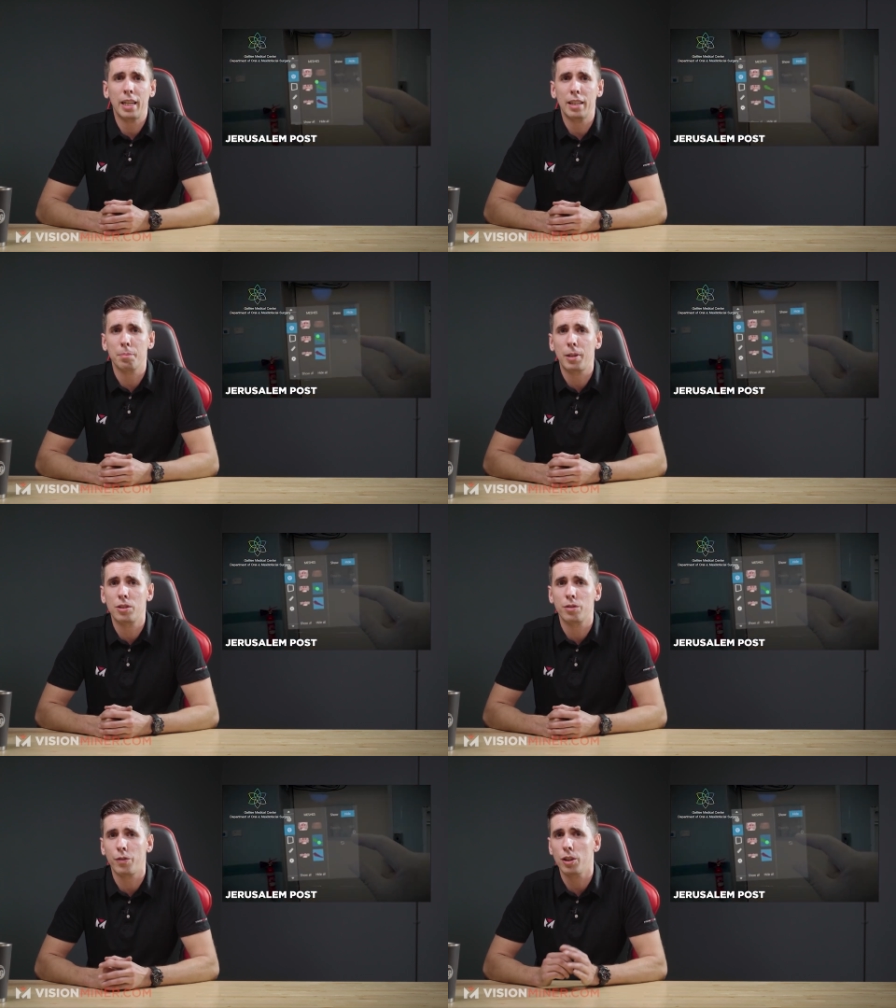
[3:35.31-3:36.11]
and the
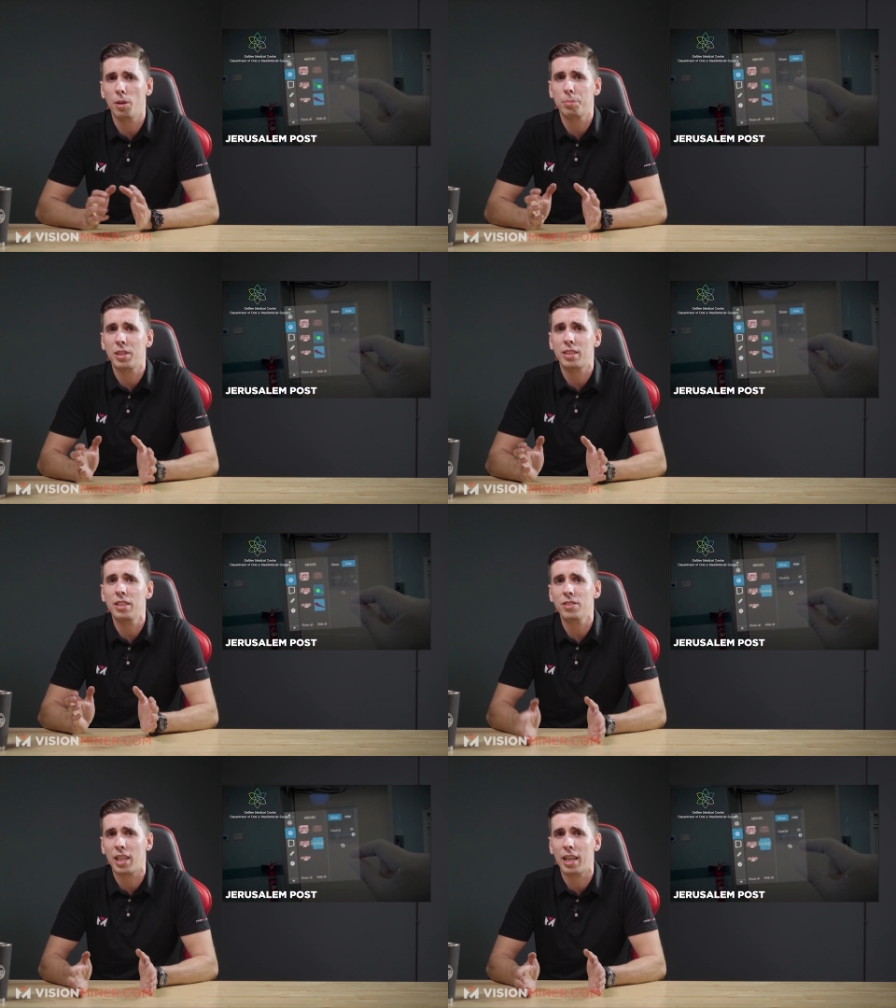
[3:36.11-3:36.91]
patient's follow-up C
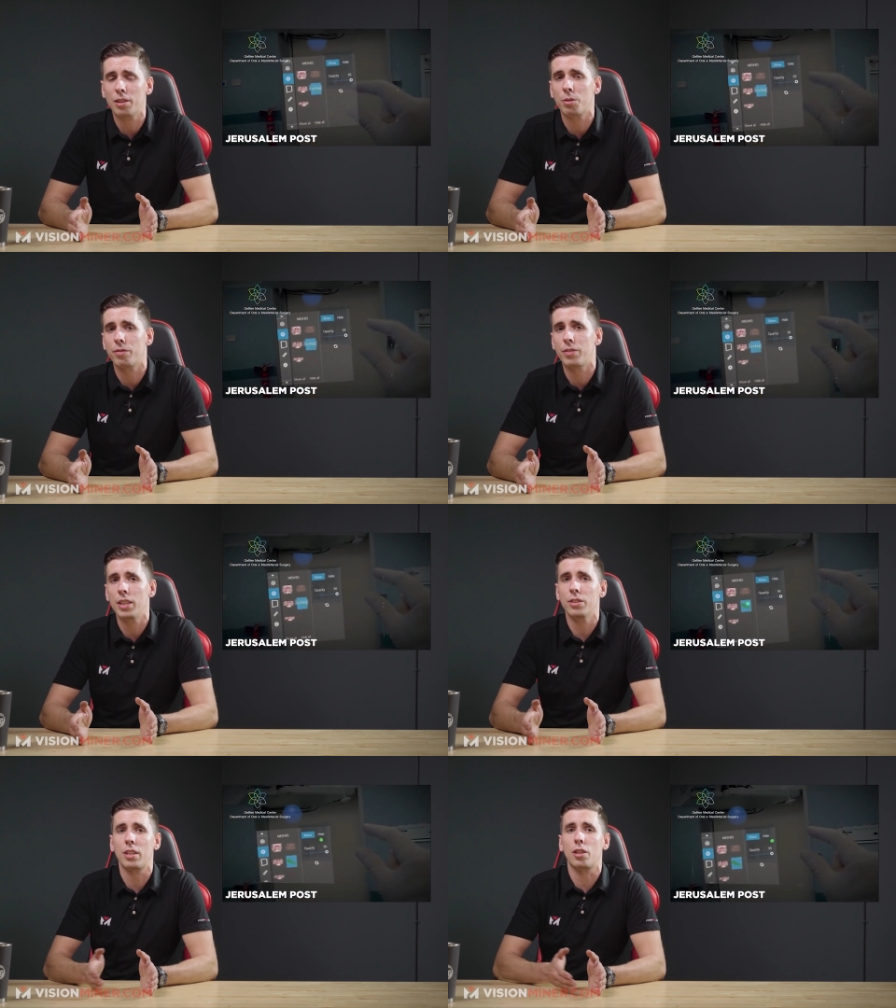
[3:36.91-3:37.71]
T scans
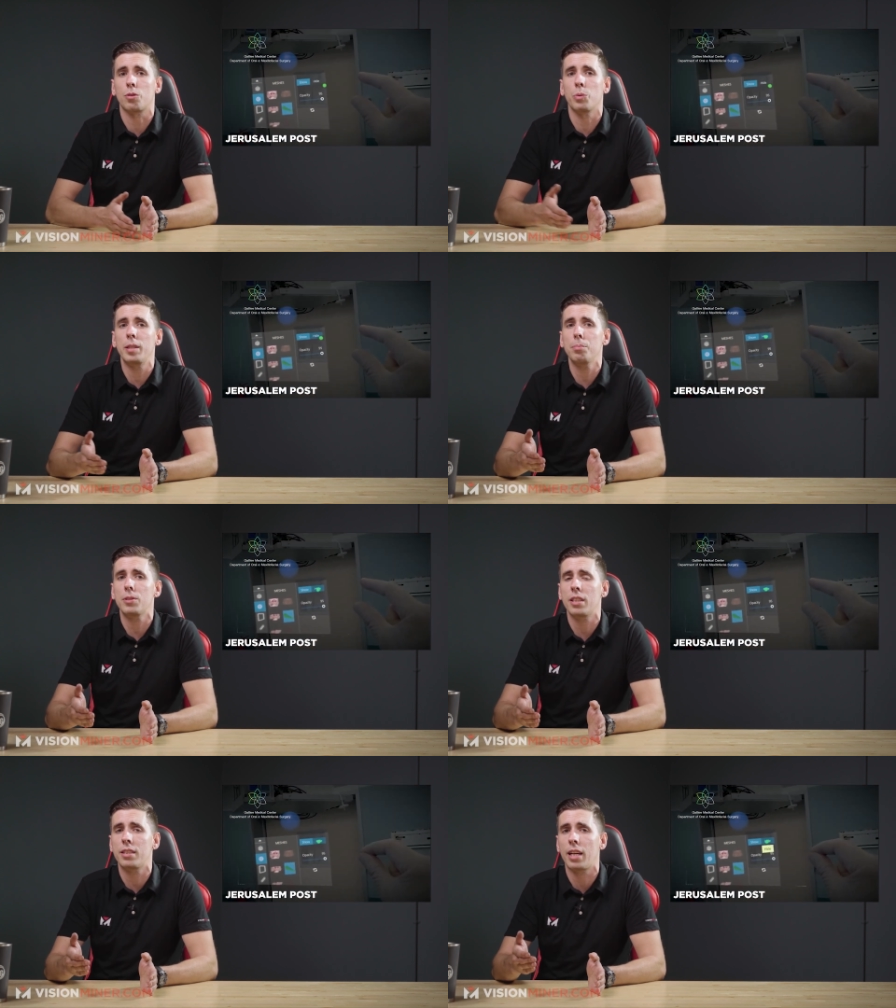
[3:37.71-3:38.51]
revealed that the three D
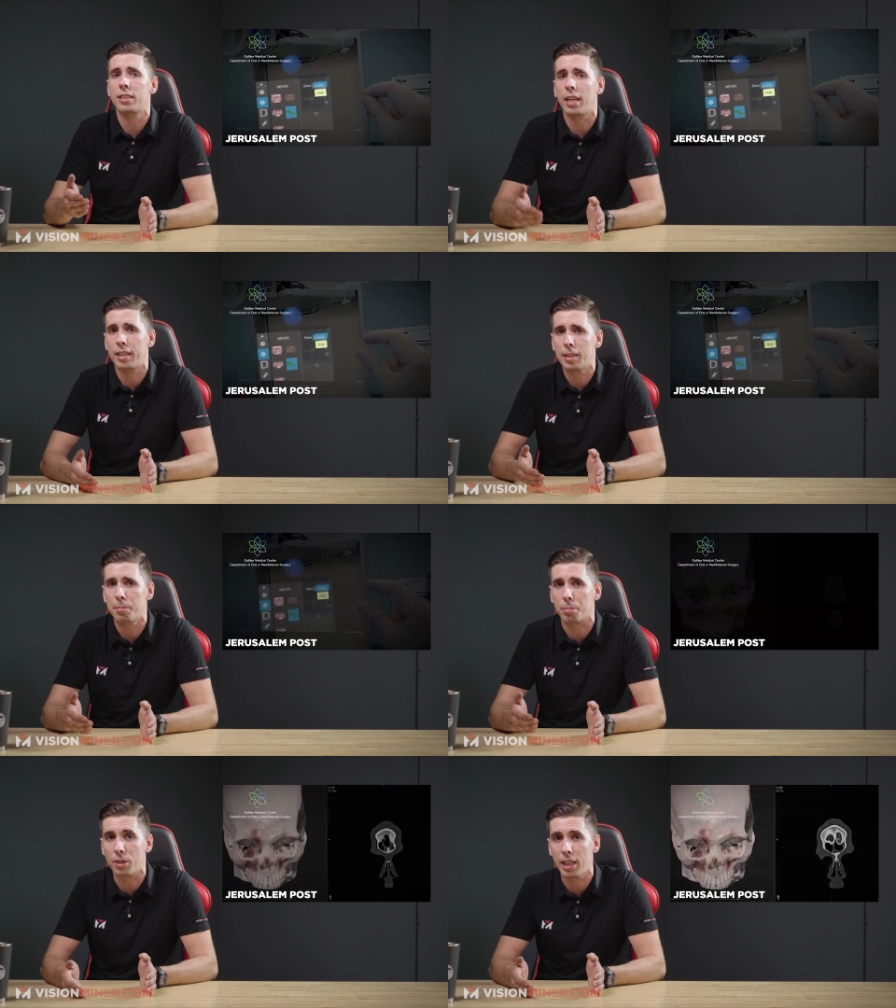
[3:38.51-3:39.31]
printed
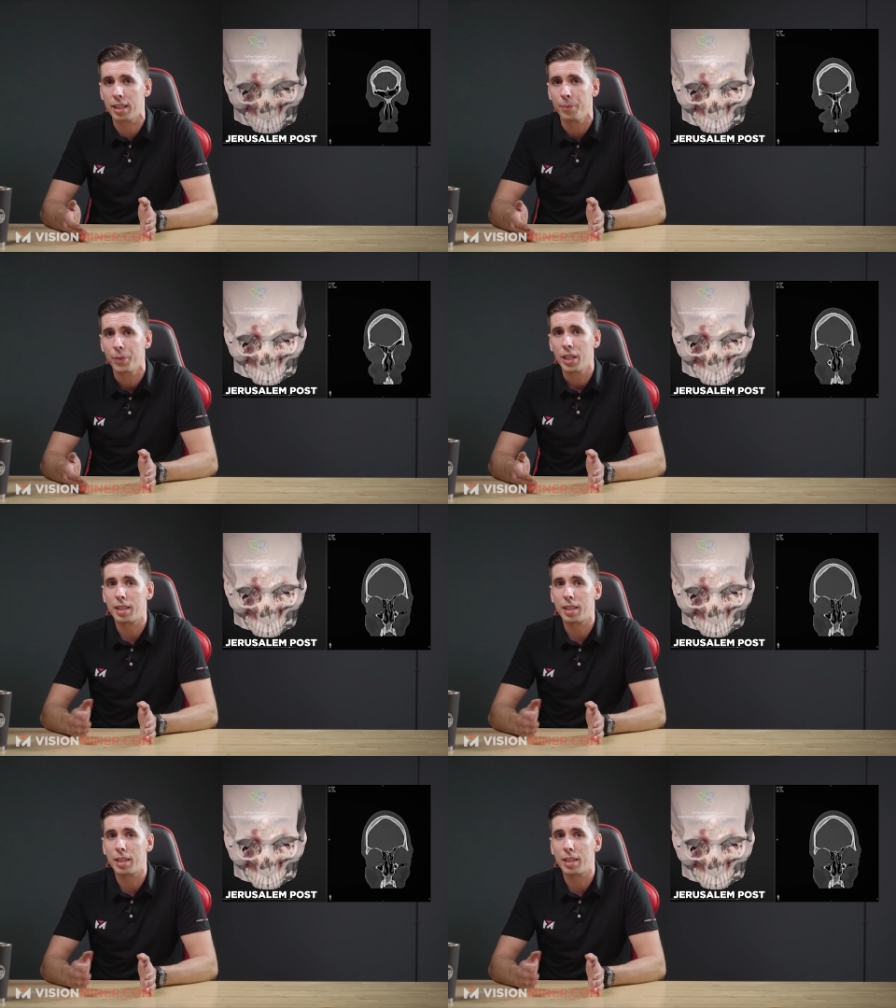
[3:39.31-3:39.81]
titanium plate